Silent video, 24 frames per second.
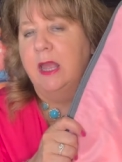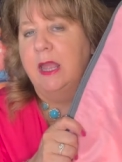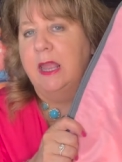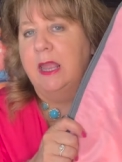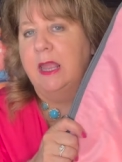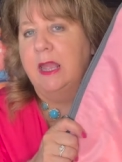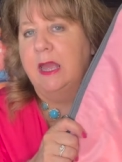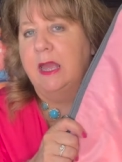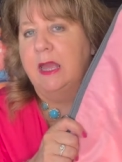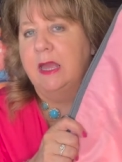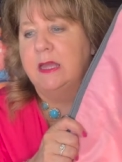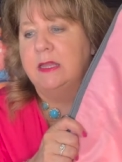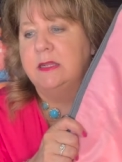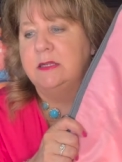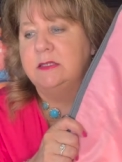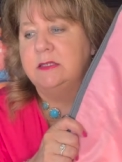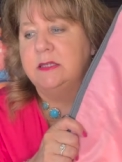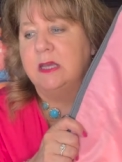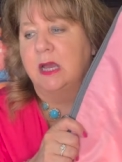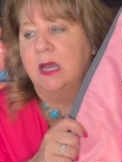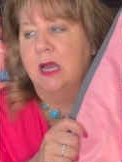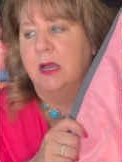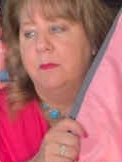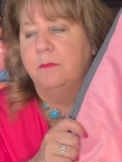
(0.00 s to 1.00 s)
And,
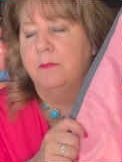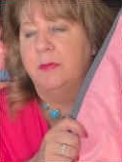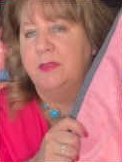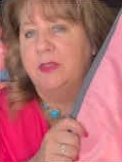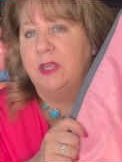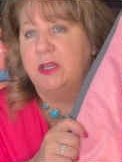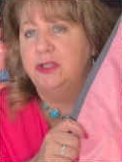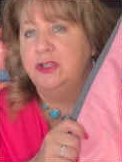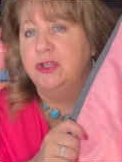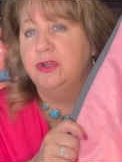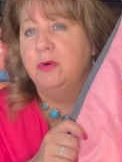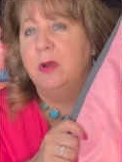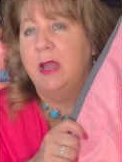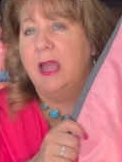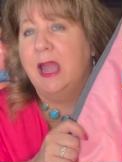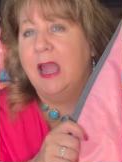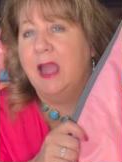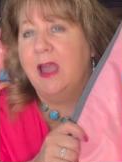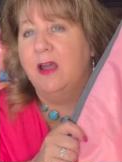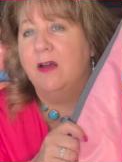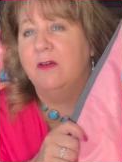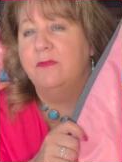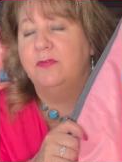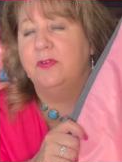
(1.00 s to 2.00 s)
uh, but they do
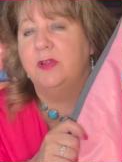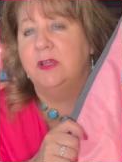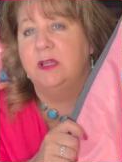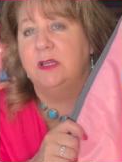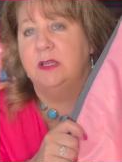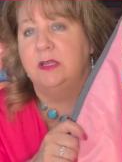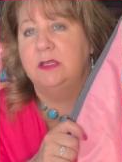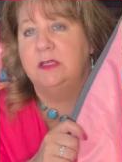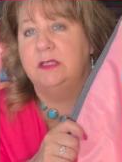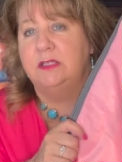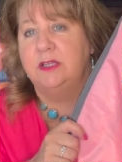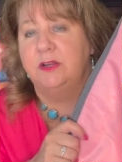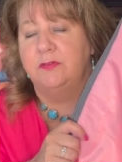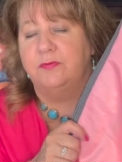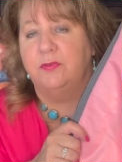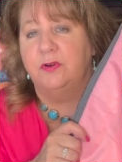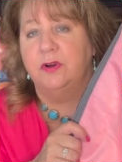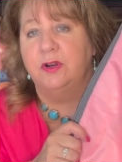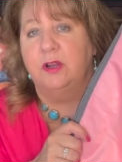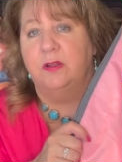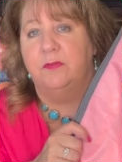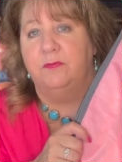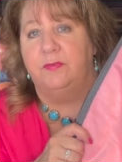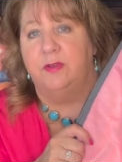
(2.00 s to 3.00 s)
have
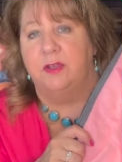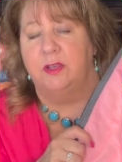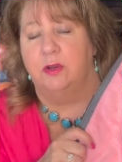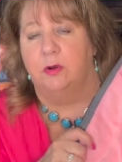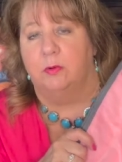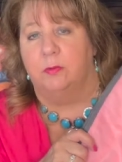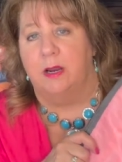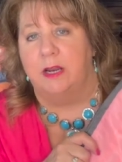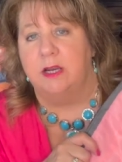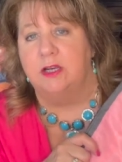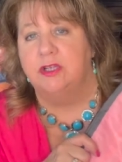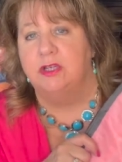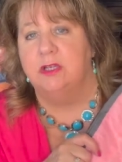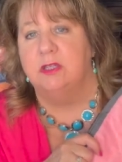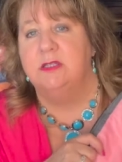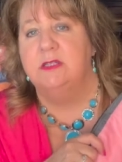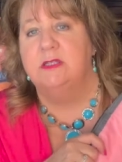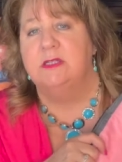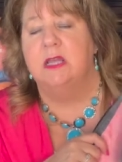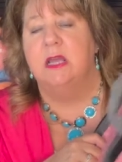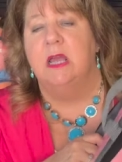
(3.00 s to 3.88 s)
different configurations.